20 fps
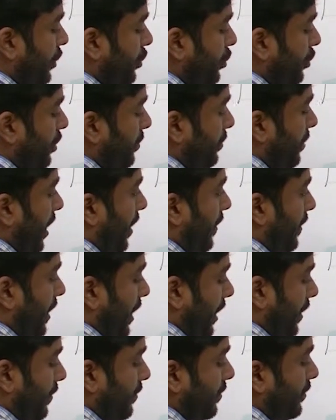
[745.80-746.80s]
to the power
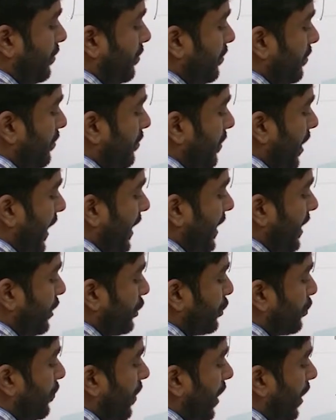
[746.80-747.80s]
of
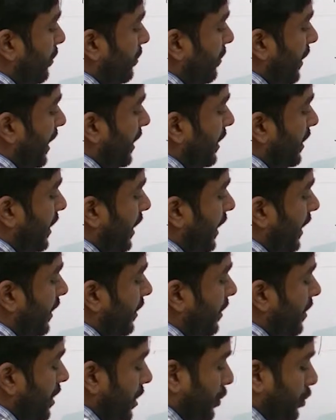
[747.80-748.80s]
minus 1 by T.
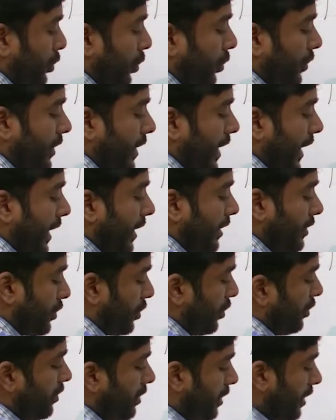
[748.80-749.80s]
So T is
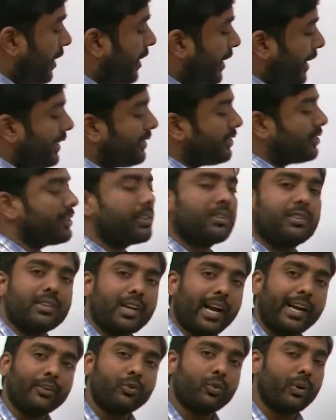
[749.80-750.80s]
equal. Let's
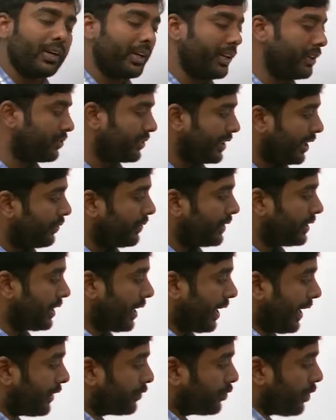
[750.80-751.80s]
try to understand with
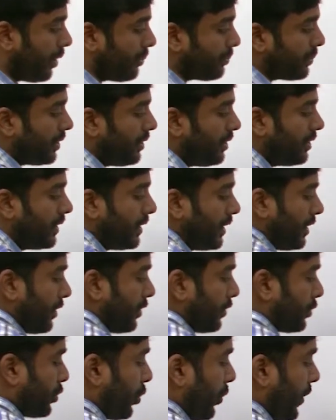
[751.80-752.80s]
the example.
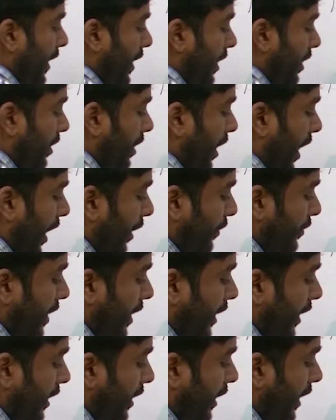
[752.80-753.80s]
So here I have
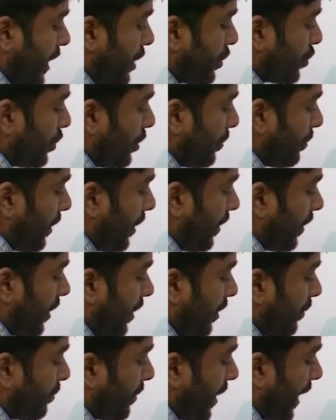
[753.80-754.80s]
taken e to the power
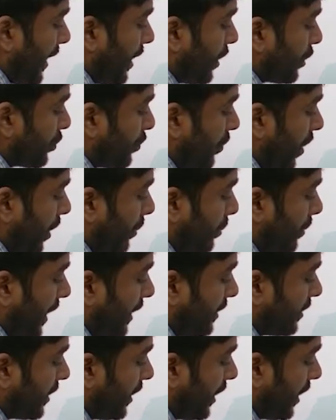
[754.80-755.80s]
of minus 1 by
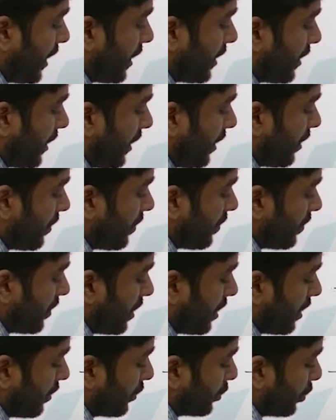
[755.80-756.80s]
300.
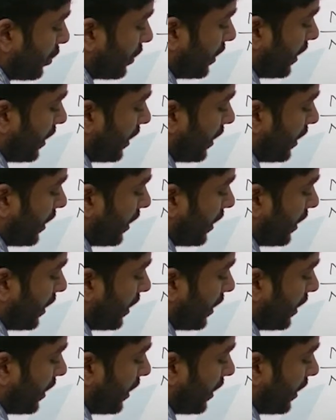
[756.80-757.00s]
So